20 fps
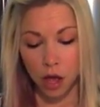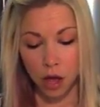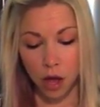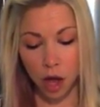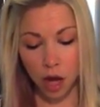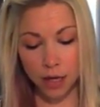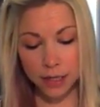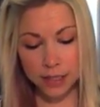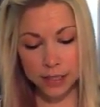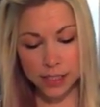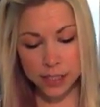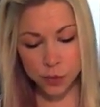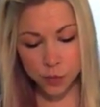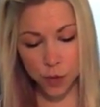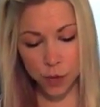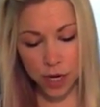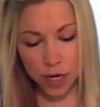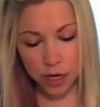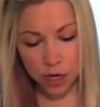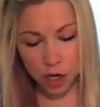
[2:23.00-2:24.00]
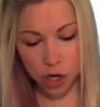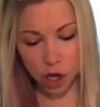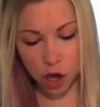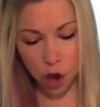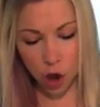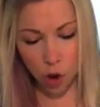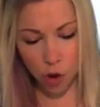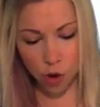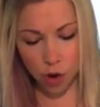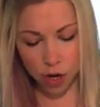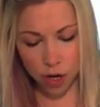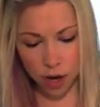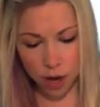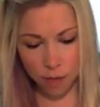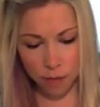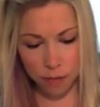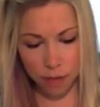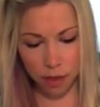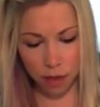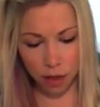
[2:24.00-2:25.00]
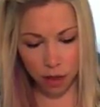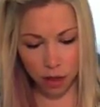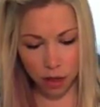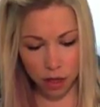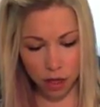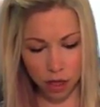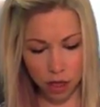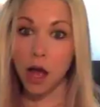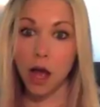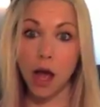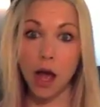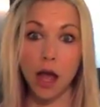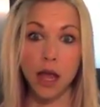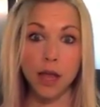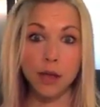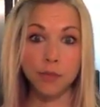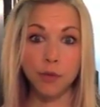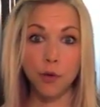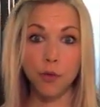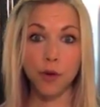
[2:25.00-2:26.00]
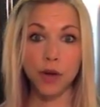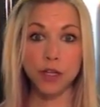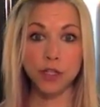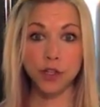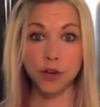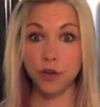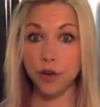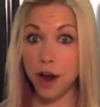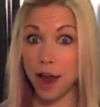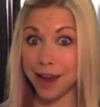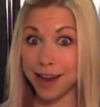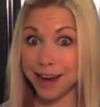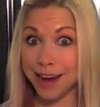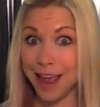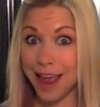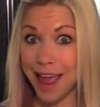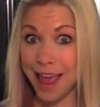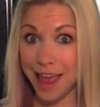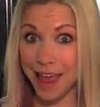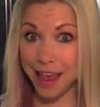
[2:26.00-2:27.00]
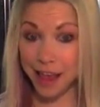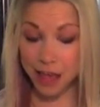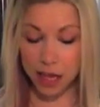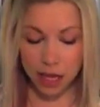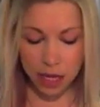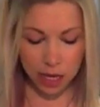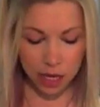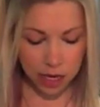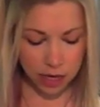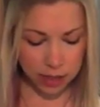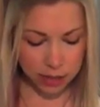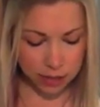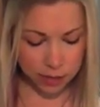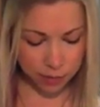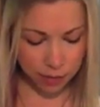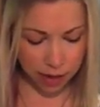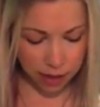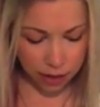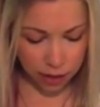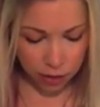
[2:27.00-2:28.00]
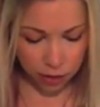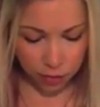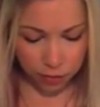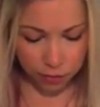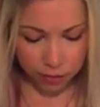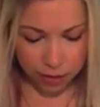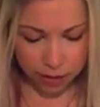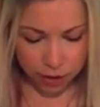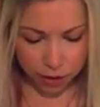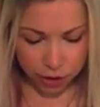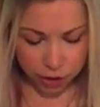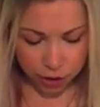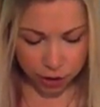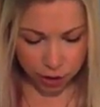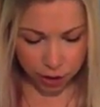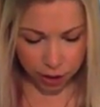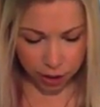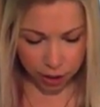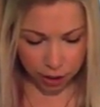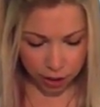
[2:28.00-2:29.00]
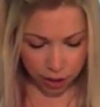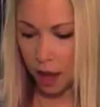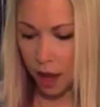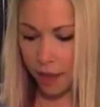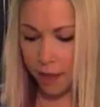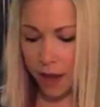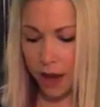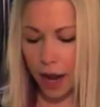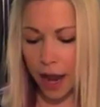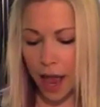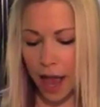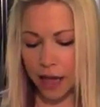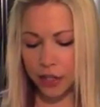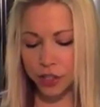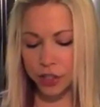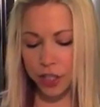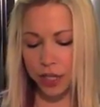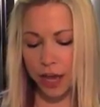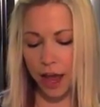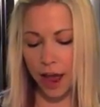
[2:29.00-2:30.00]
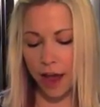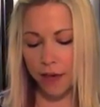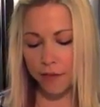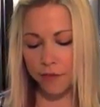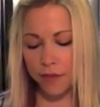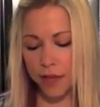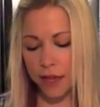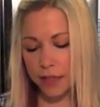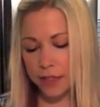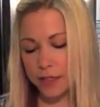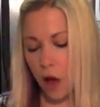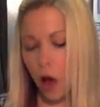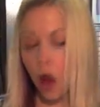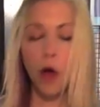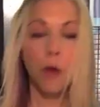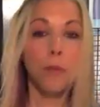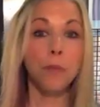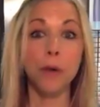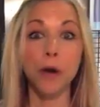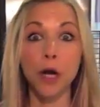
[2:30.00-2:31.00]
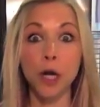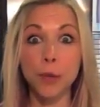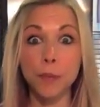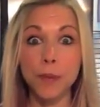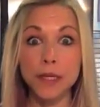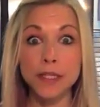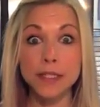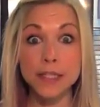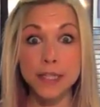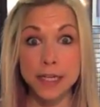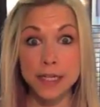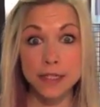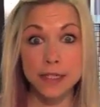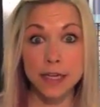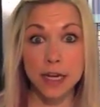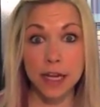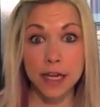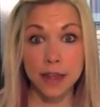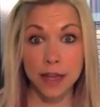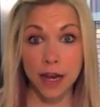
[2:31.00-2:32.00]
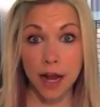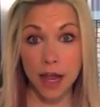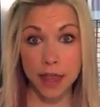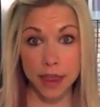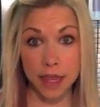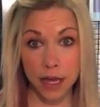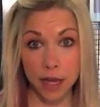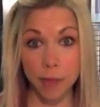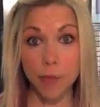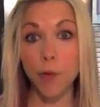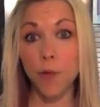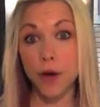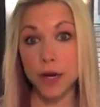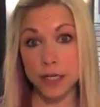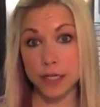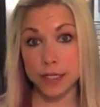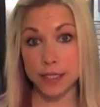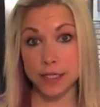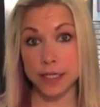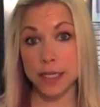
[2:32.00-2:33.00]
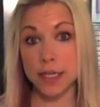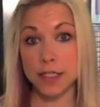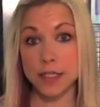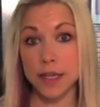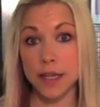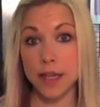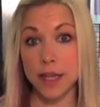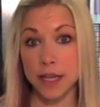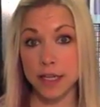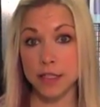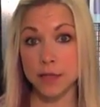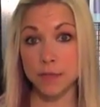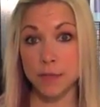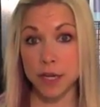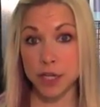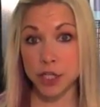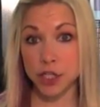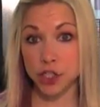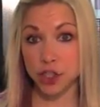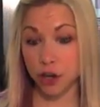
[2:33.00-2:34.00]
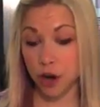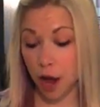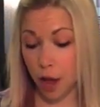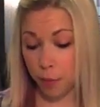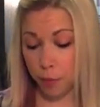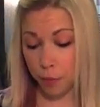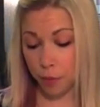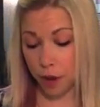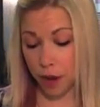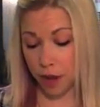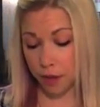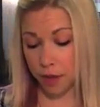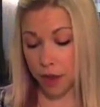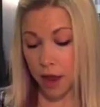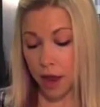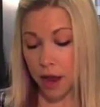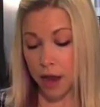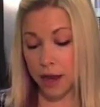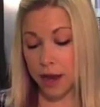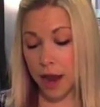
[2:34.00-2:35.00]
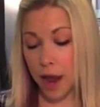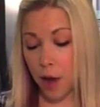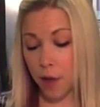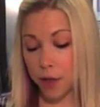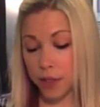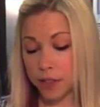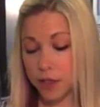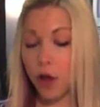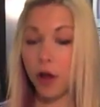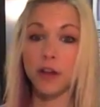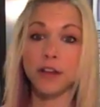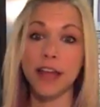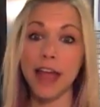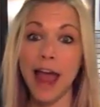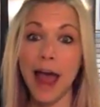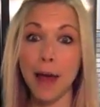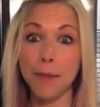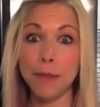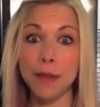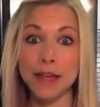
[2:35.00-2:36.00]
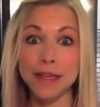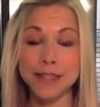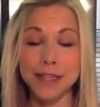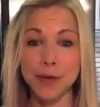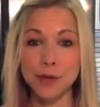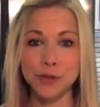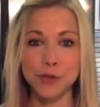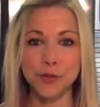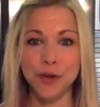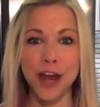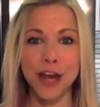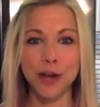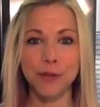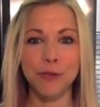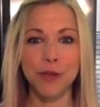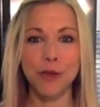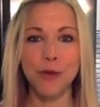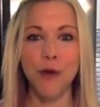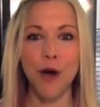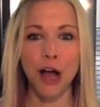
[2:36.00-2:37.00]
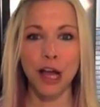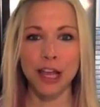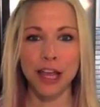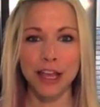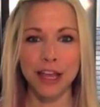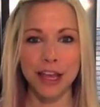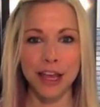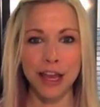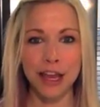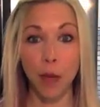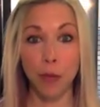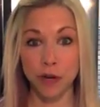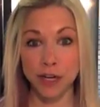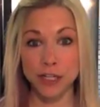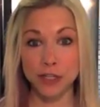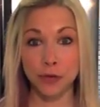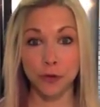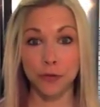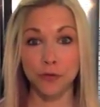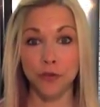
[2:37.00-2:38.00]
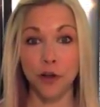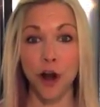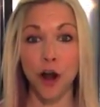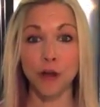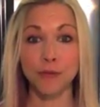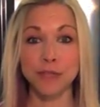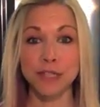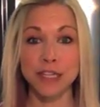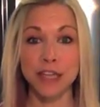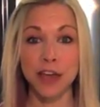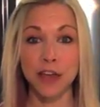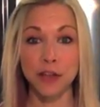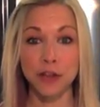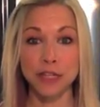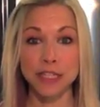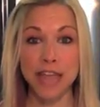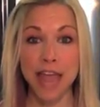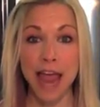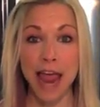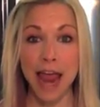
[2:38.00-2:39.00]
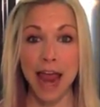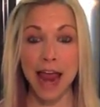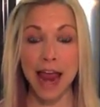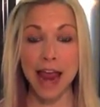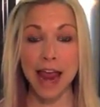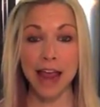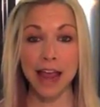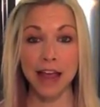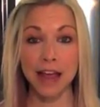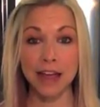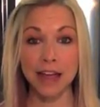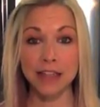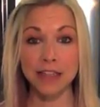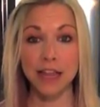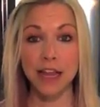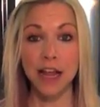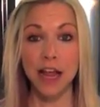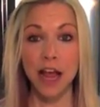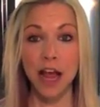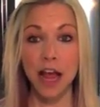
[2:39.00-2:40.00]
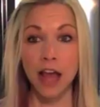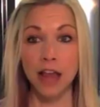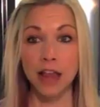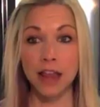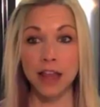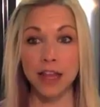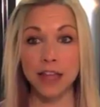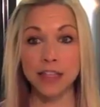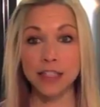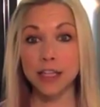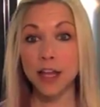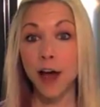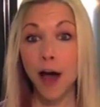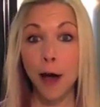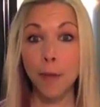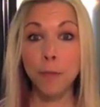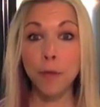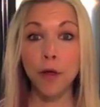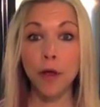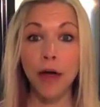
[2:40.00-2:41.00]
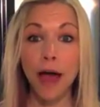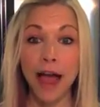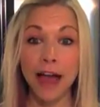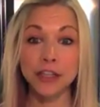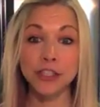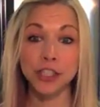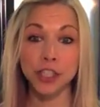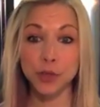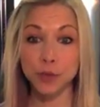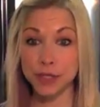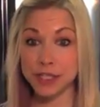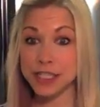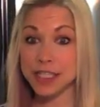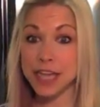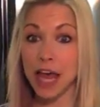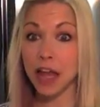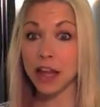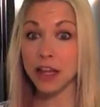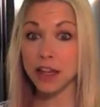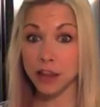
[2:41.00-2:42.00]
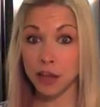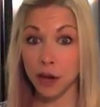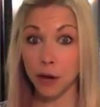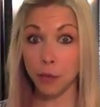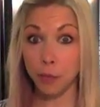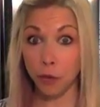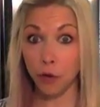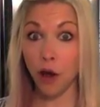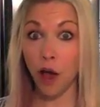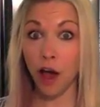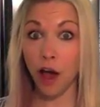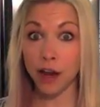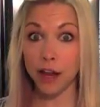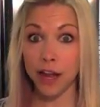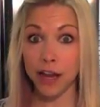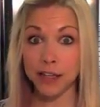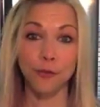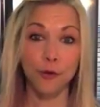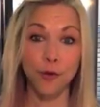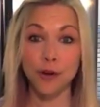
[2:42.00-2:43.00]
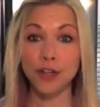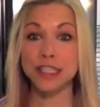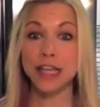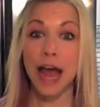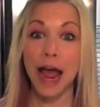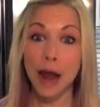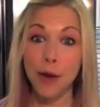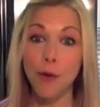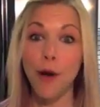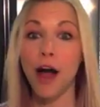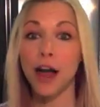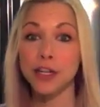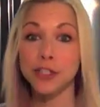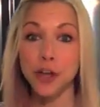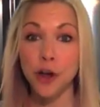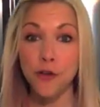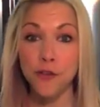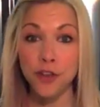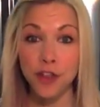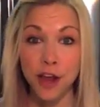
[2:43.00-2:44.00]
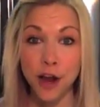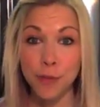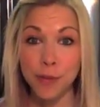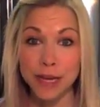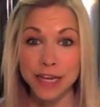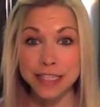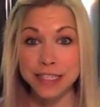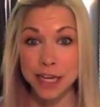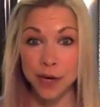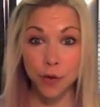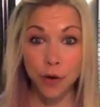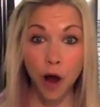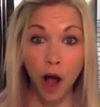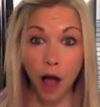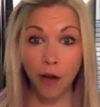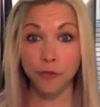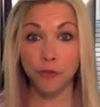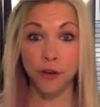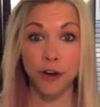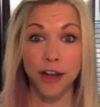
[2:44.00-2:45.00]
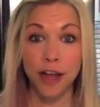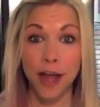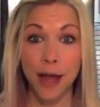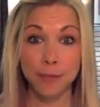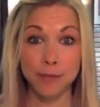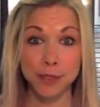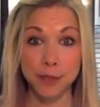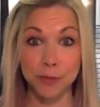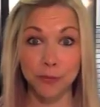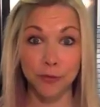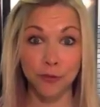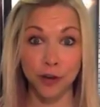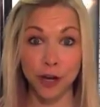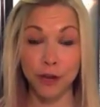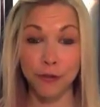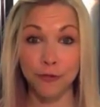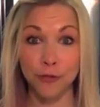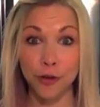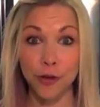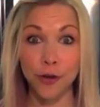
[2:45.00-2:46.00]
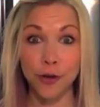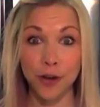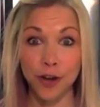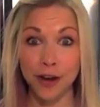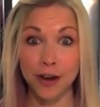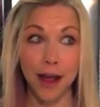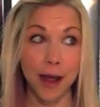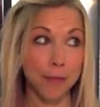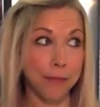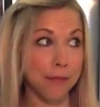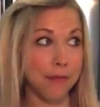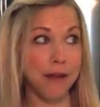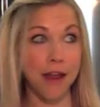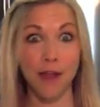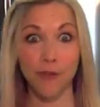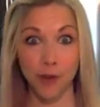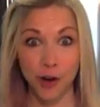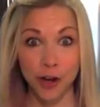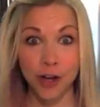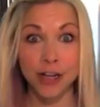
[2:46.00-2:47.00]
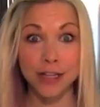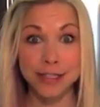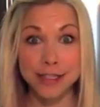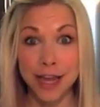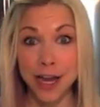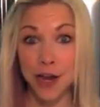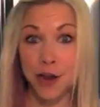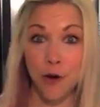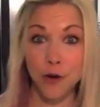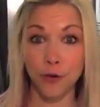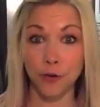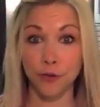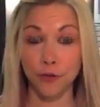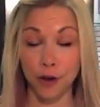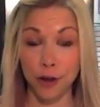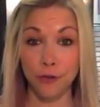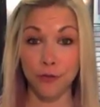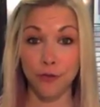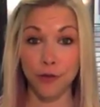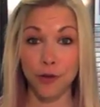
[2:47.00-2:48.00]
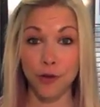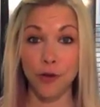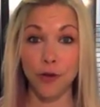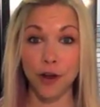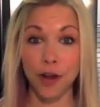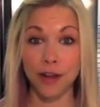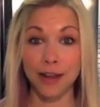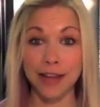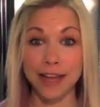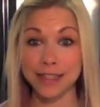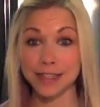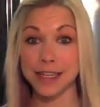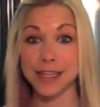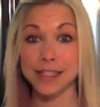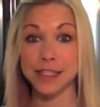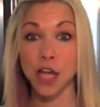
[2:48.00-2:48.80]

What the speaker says: unsweetened coconut milk. I am going to crack an egg into my little mixture here. And then I actually have this all-purpose seasoning that I think I'm going to season this mixture up with. Now, it's called Cappies. I was randomly walking in Bristol Farms the other day, and this couple actually was selling their product. Of course, I walked over there because they were offering up some free food, and I'm never gonna say no to free food unless it's